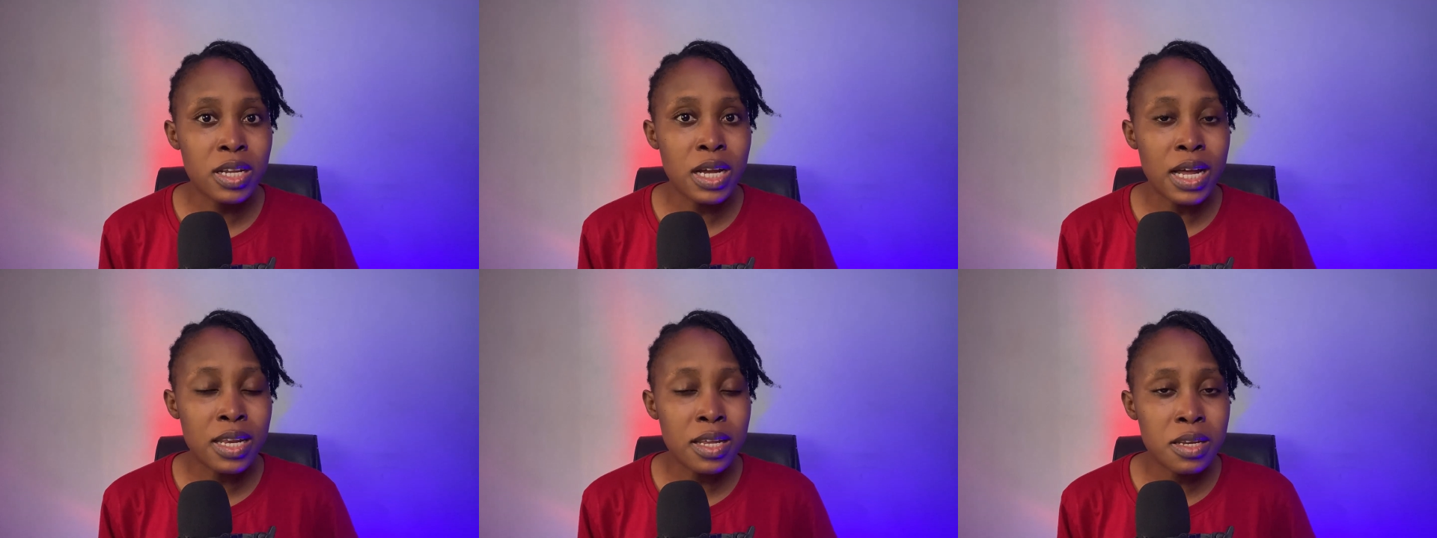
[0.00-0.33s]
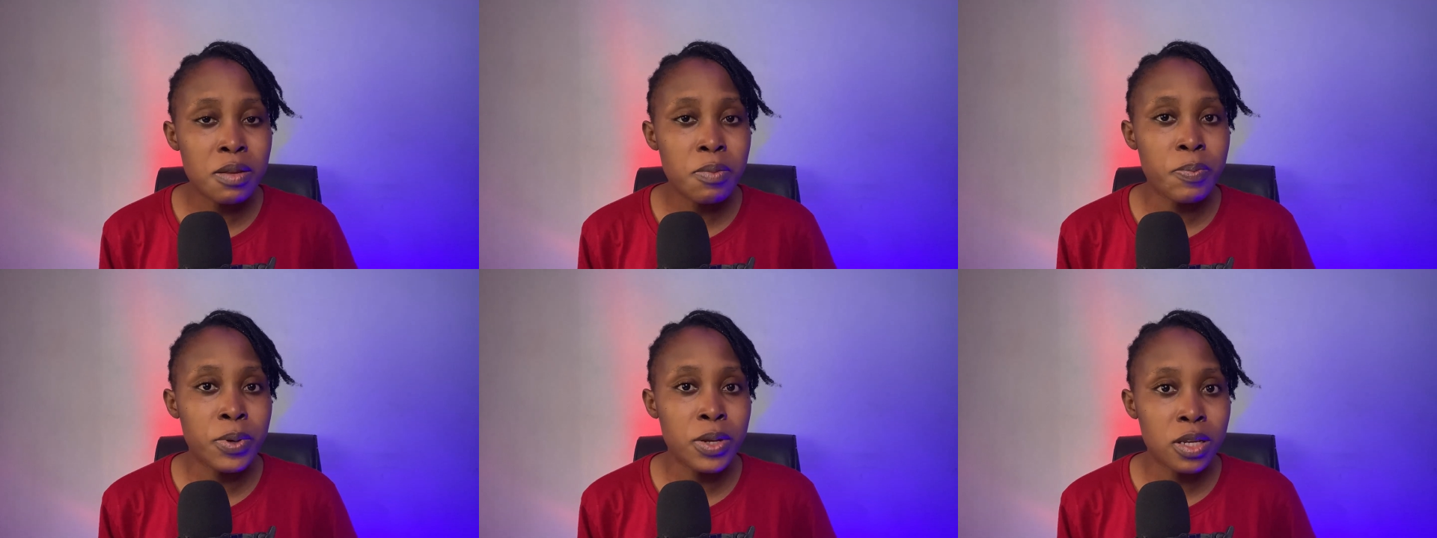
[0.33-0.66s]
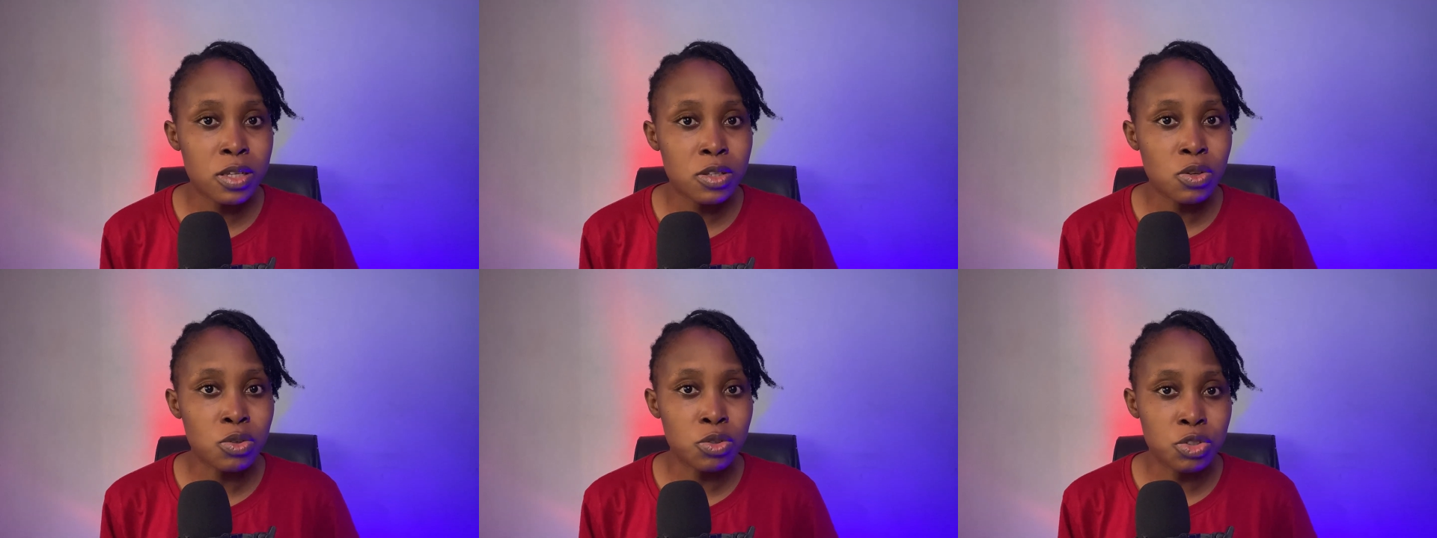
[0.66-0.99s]
An
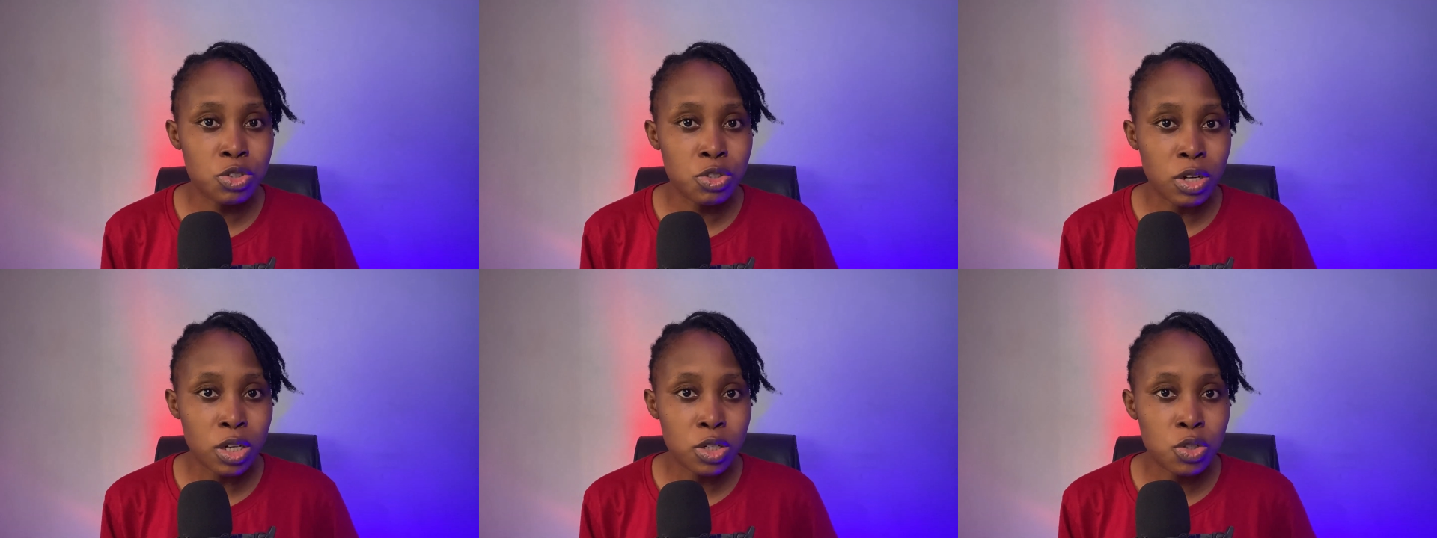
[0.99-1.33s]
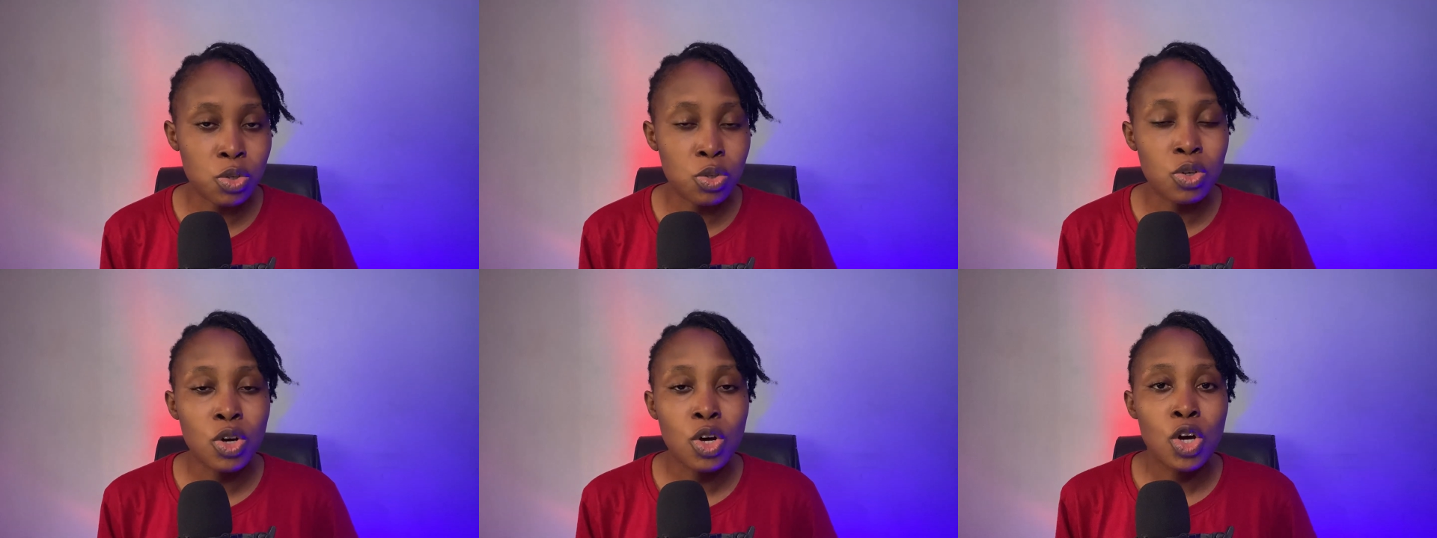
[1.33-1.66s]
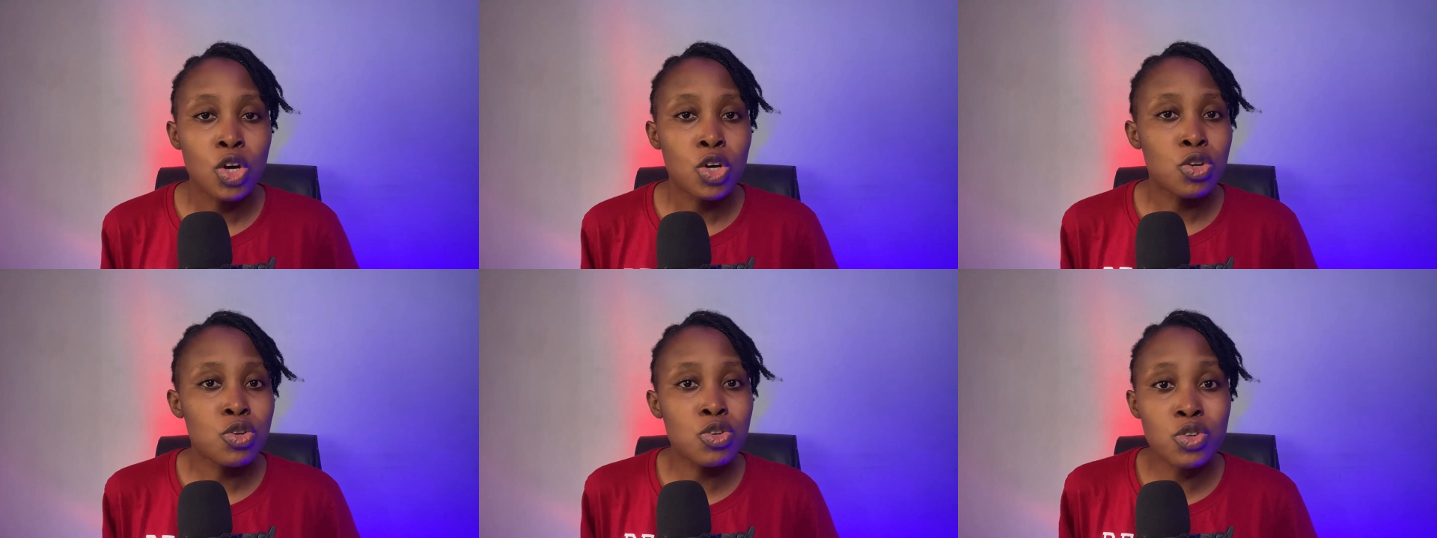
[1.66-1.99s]
independent contractor,
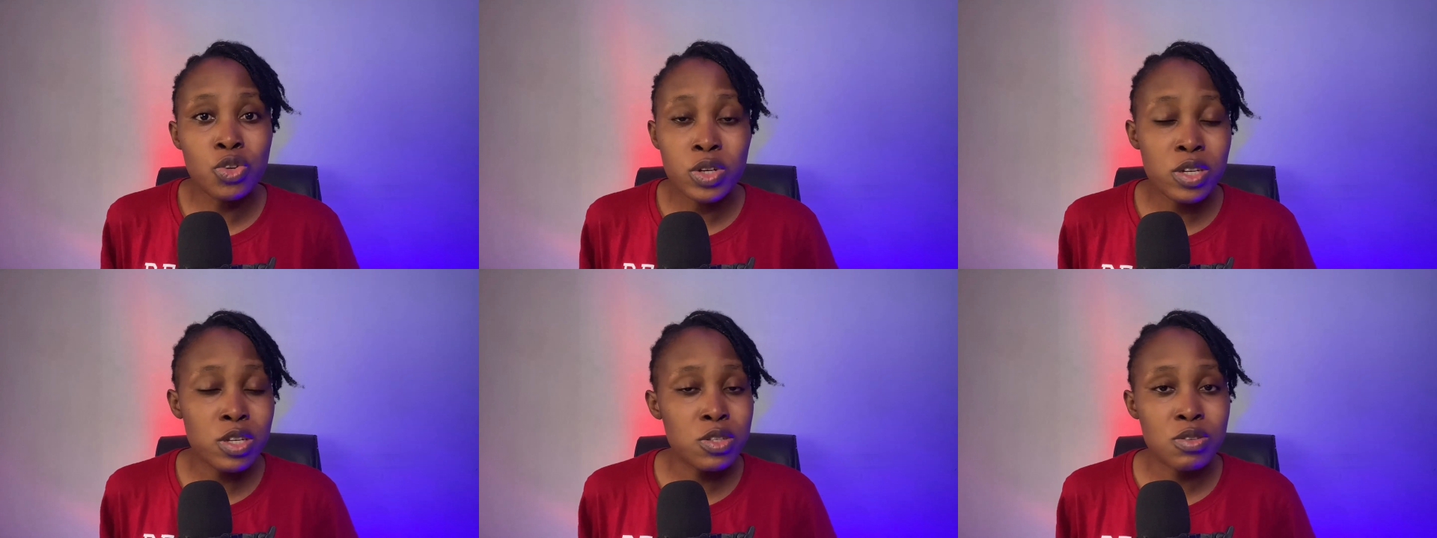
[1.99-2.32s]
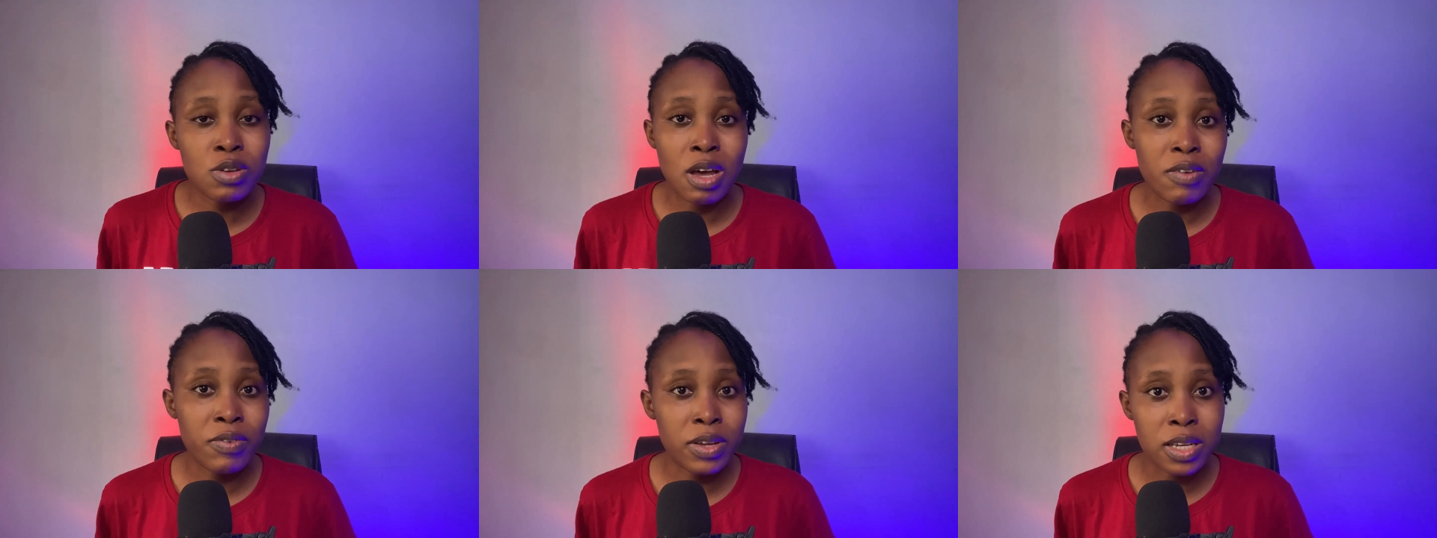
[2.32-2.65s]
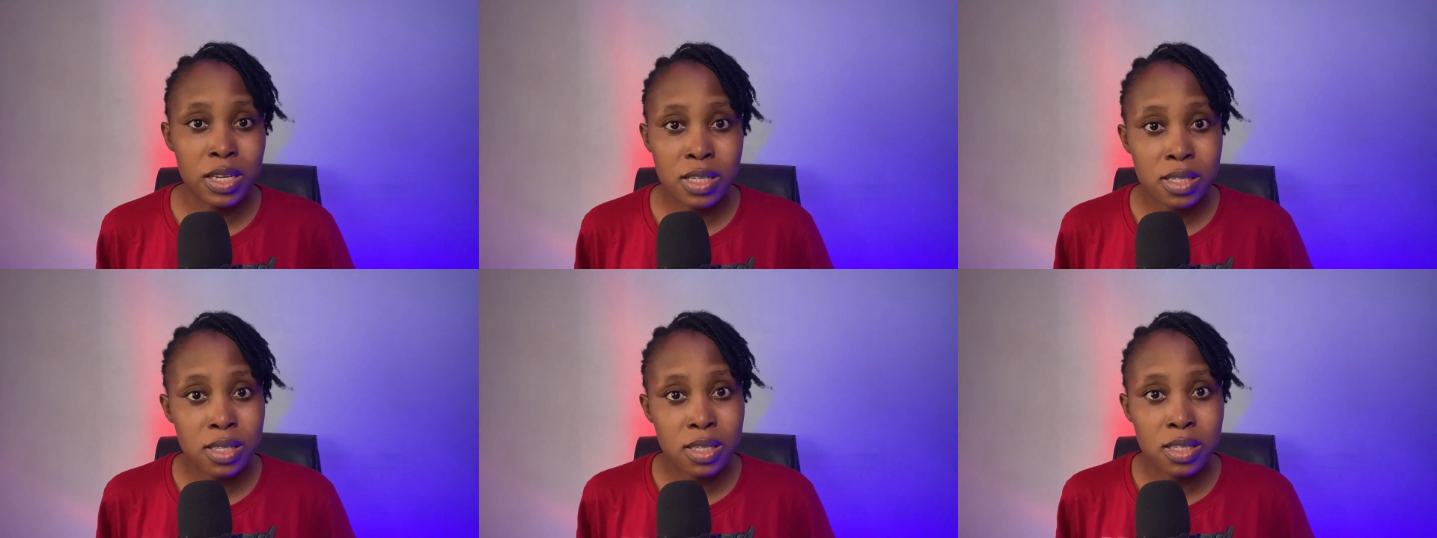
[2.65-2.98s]
you don't need to have an
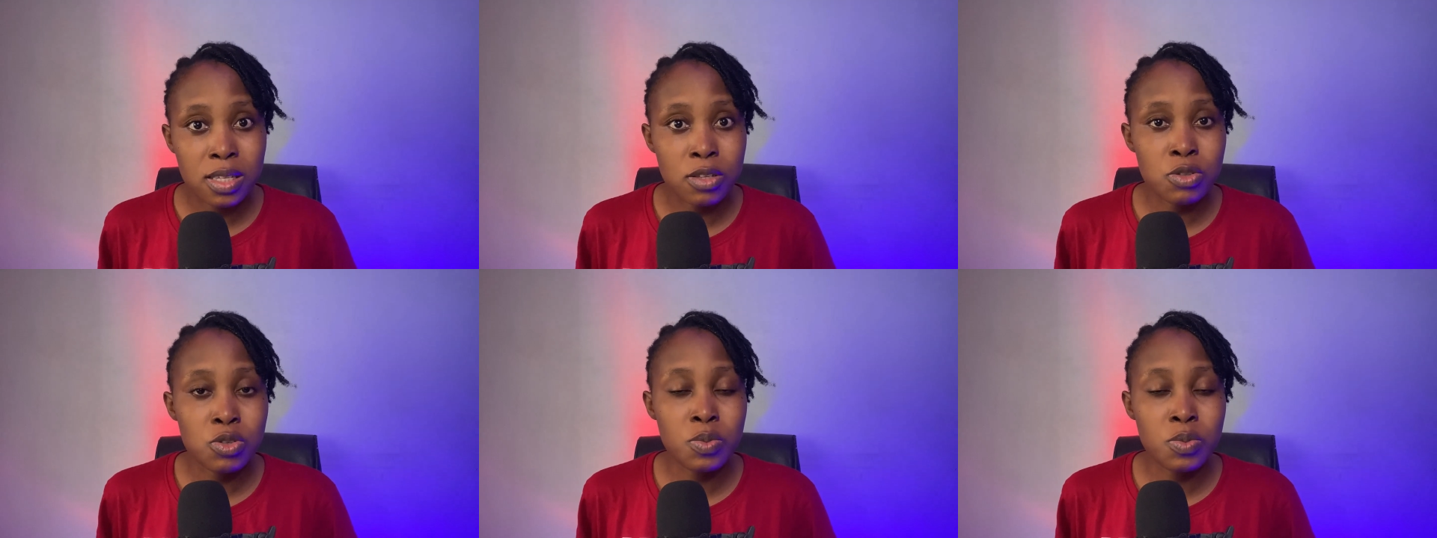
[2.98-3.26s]
SSN